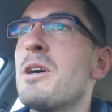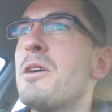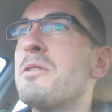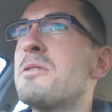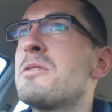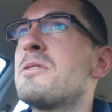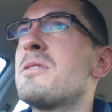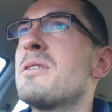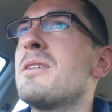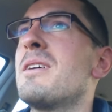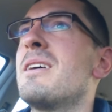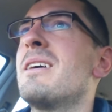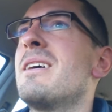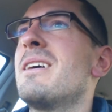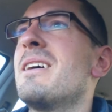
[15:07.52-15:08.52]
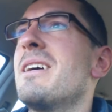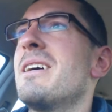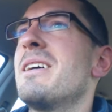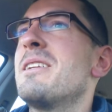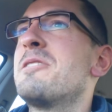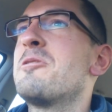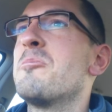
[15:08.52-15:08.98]
Coast
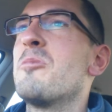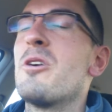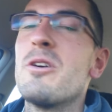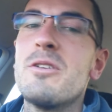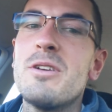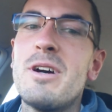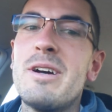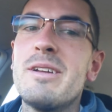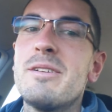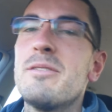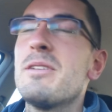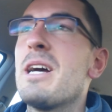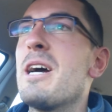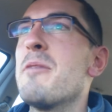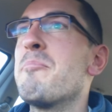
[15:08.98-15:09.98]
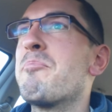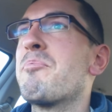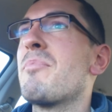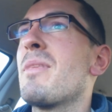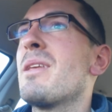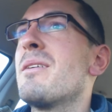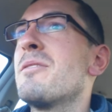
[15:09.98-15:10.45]
tomorrow night um,
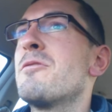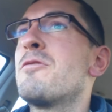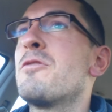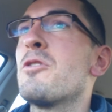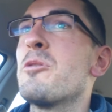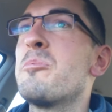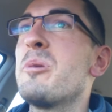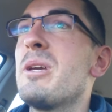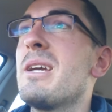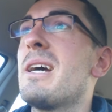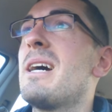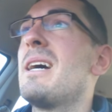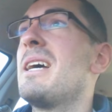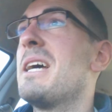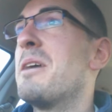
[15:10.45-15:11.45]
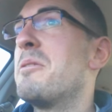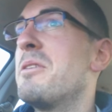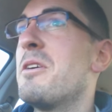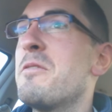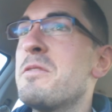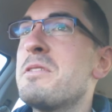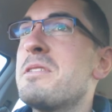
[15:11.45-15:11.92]
for a beer, and
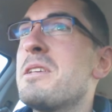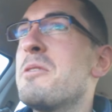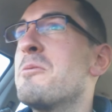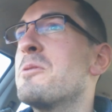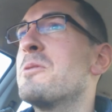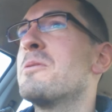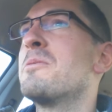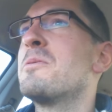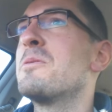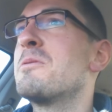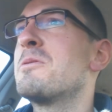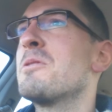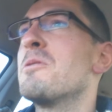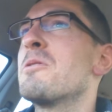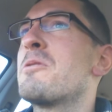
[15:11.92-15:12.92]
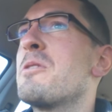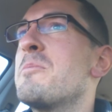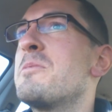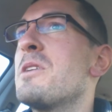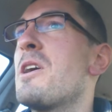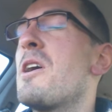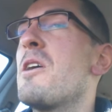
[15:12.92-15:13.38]
obviously we'll, we'll talk
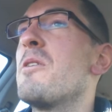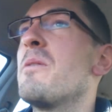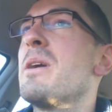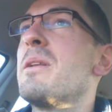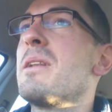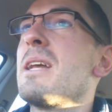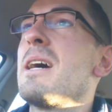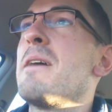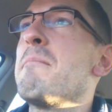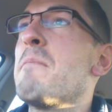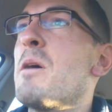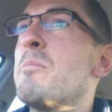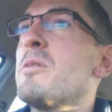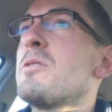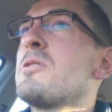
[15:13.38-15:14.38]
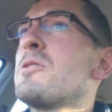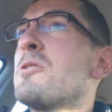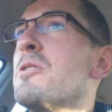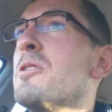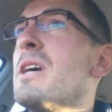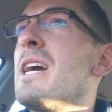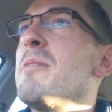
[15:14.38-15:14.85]
crypto, and um, I'm not
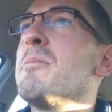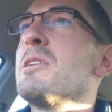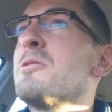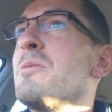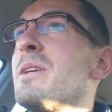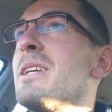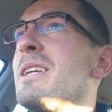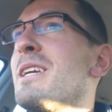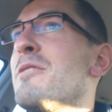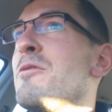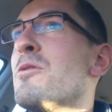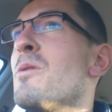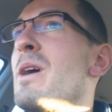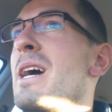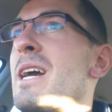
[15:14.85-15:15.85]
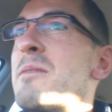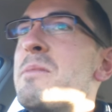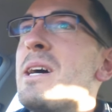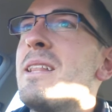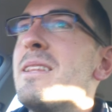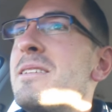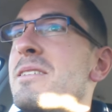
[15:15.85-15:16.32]
sure how much we can give away
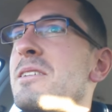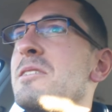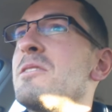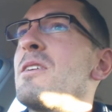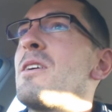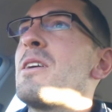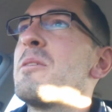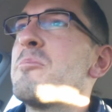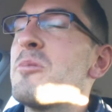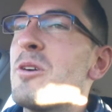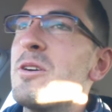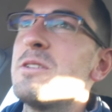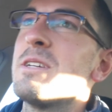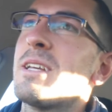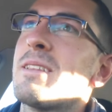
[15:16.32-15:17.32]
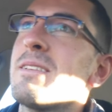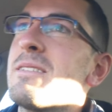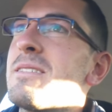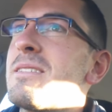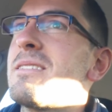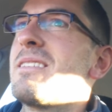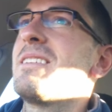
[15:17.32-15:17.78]
about this exciting project
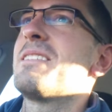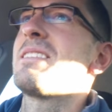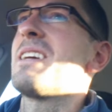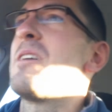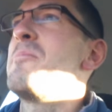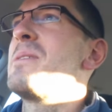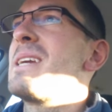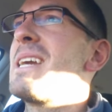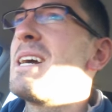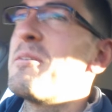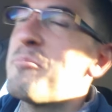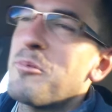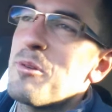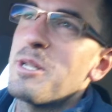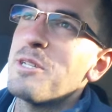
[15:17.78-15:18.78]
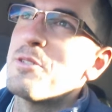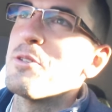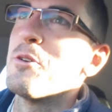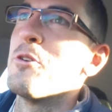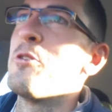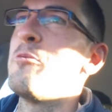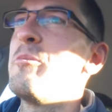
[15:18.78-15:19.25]
that's that's coming out pretty
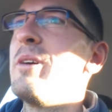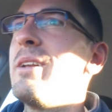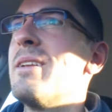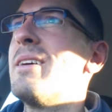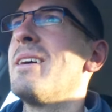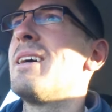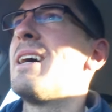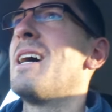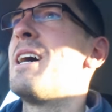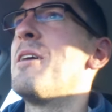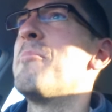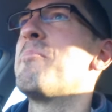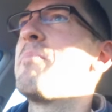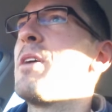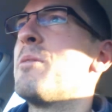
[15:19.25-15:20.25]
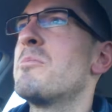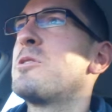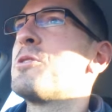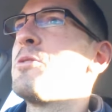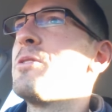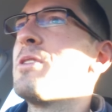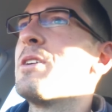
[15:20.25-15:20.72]
soon, but um, I'm
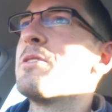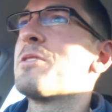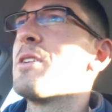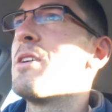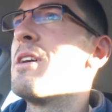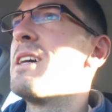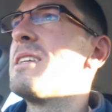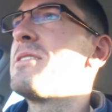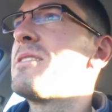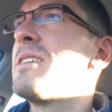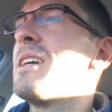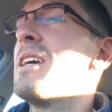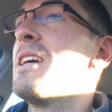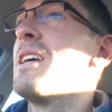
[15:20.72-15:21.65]
sure those guys